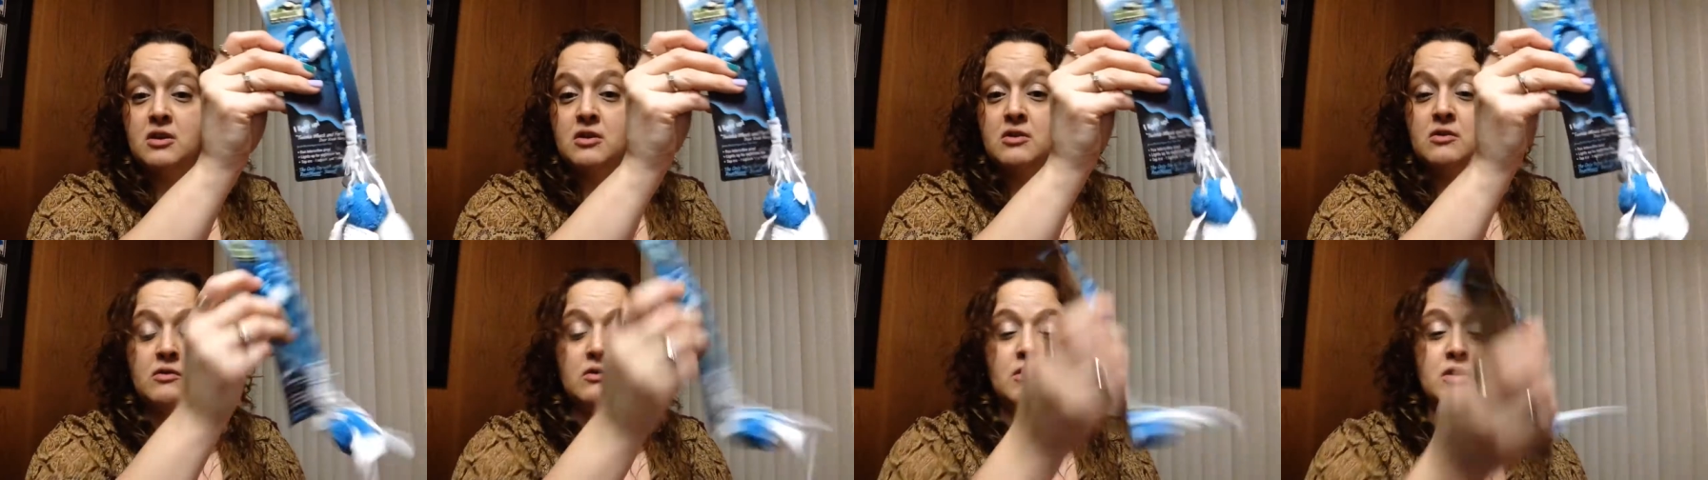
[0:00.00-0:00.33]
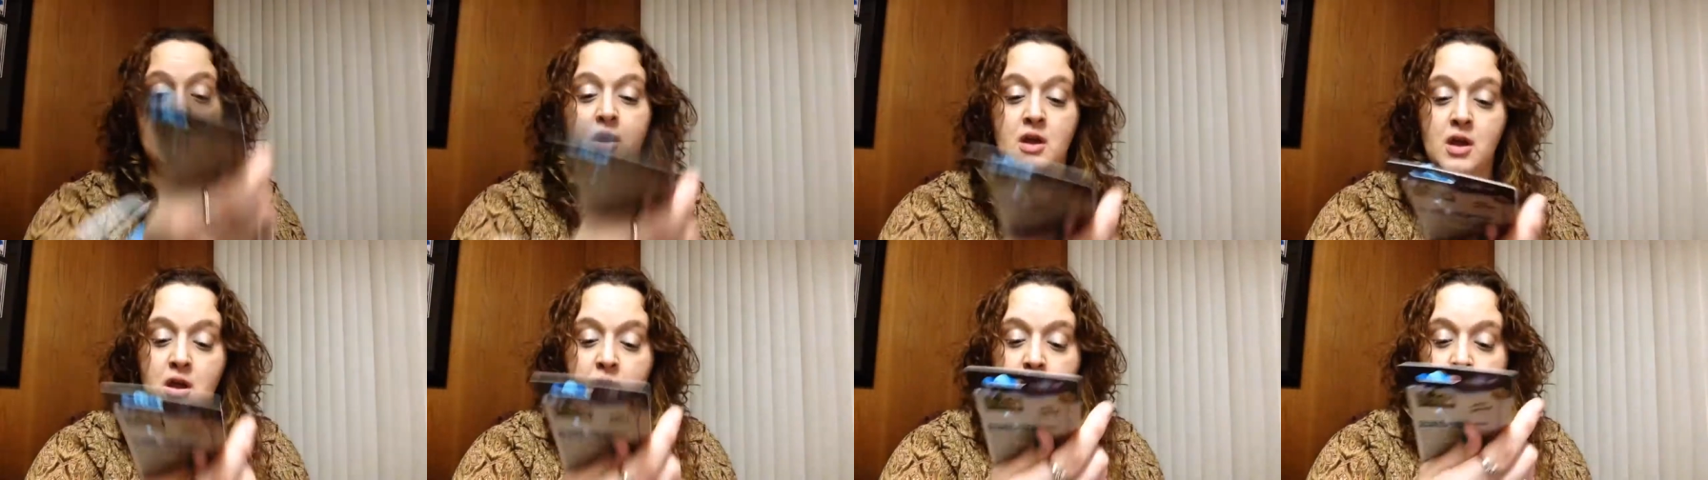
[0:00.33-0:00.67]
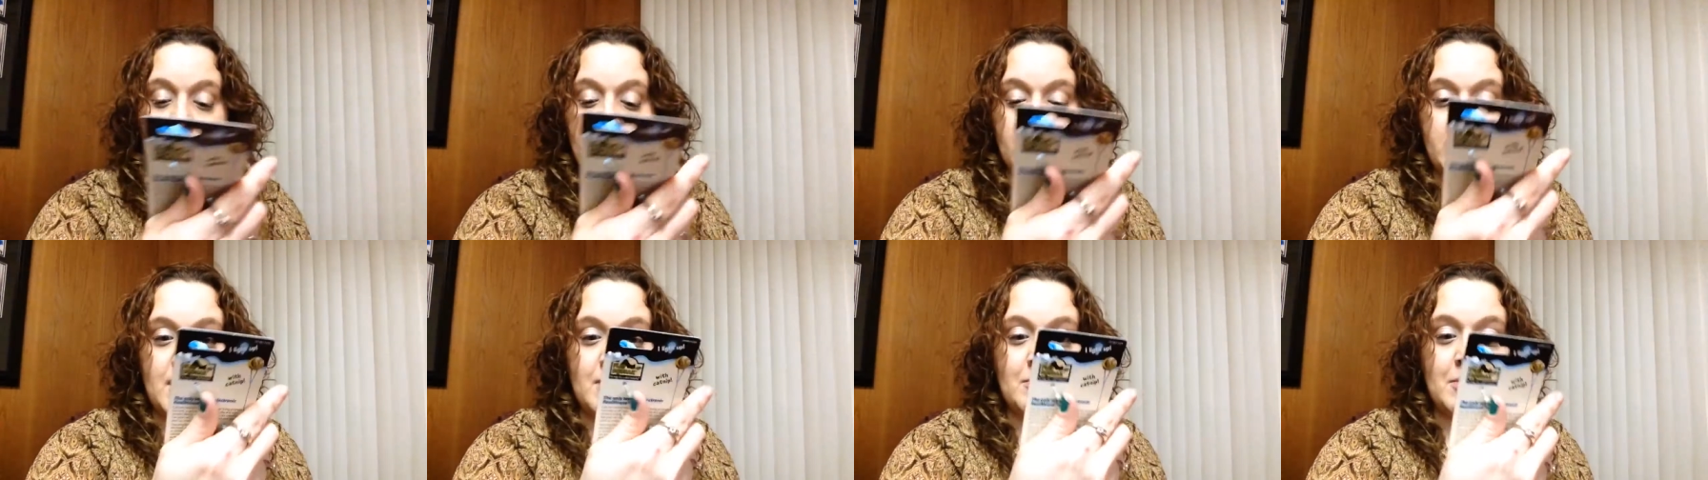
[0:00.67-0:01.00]
you
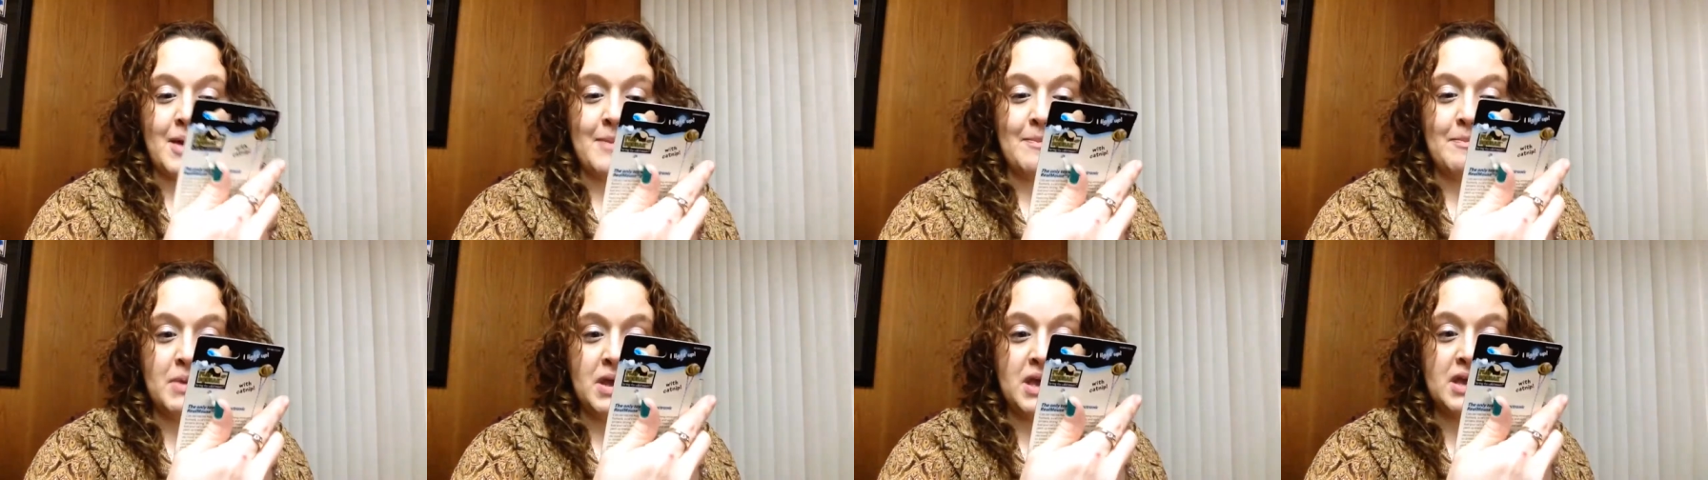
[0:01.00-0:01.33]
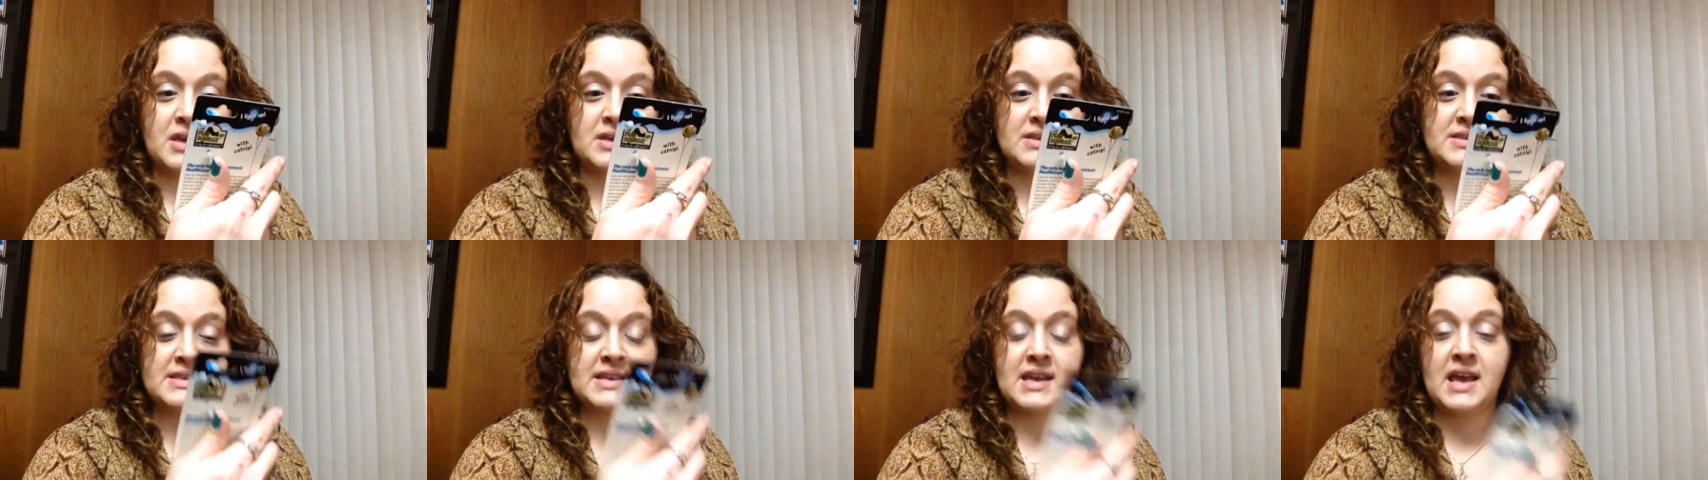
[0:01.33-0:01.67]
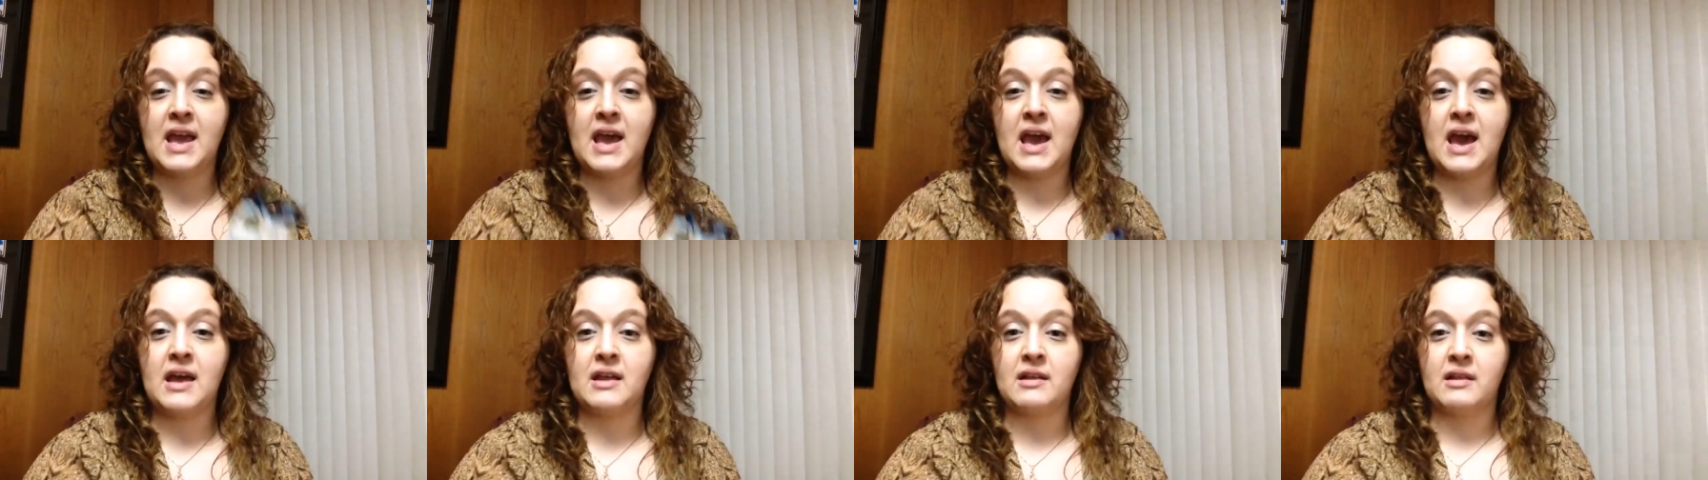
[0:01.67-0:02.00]
that my biggest
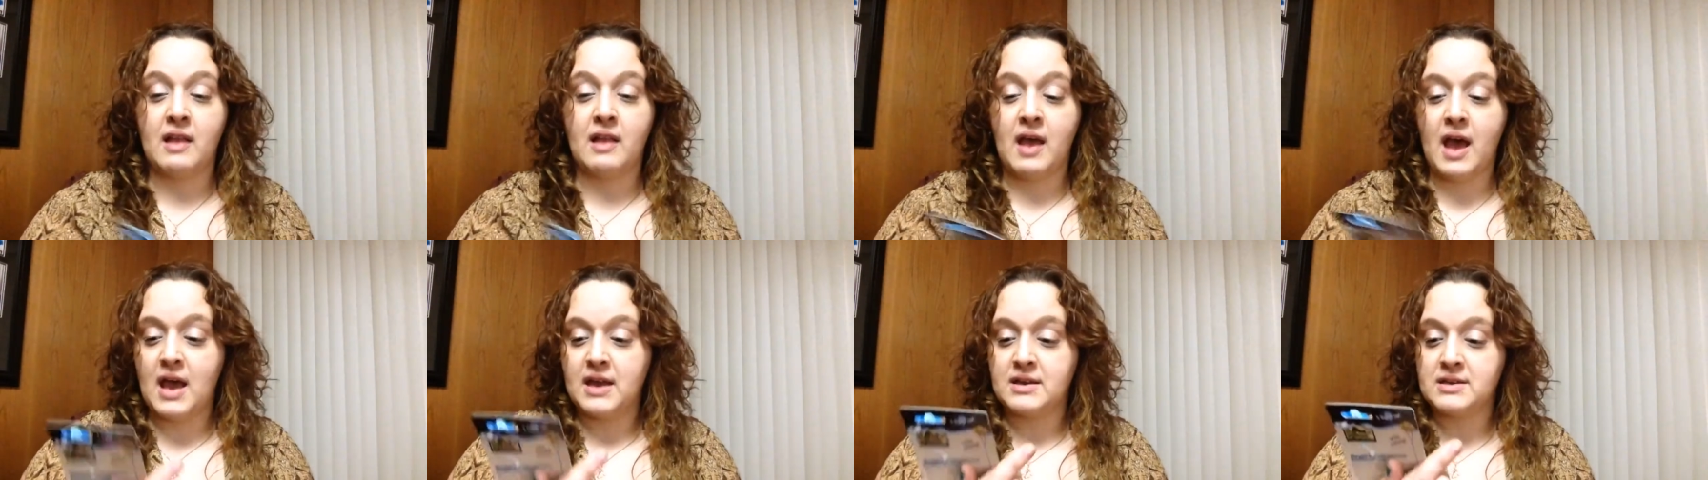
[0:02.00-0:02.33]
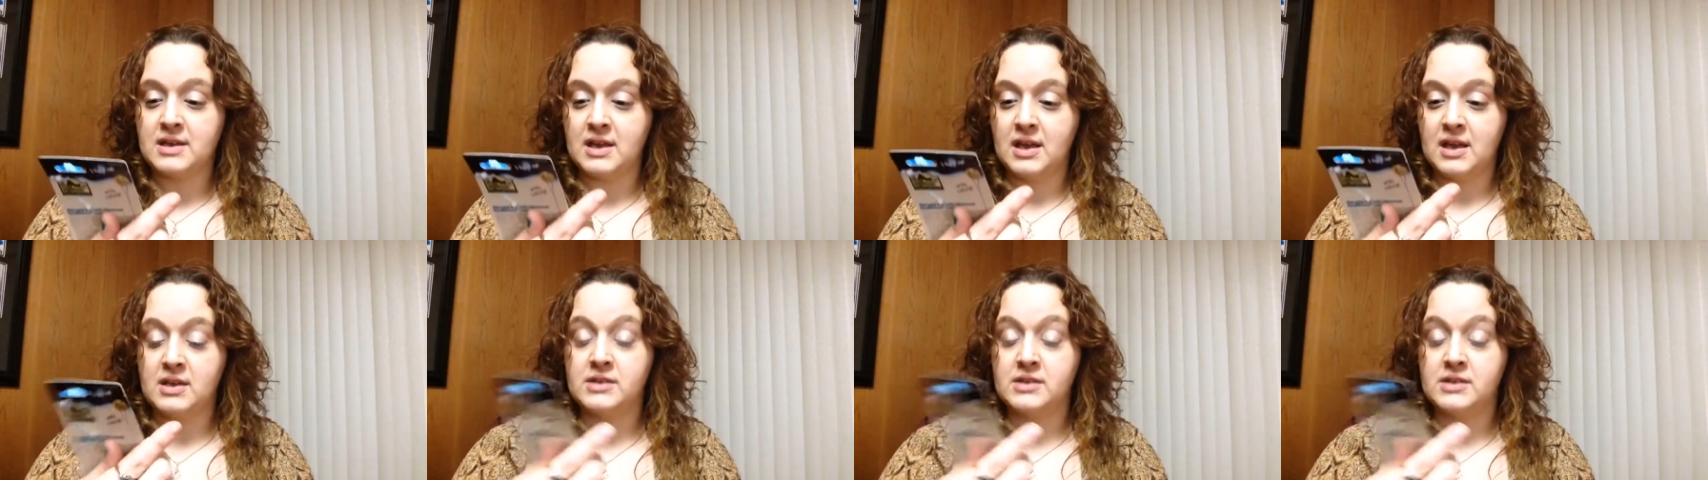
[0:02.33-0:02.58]
cat latte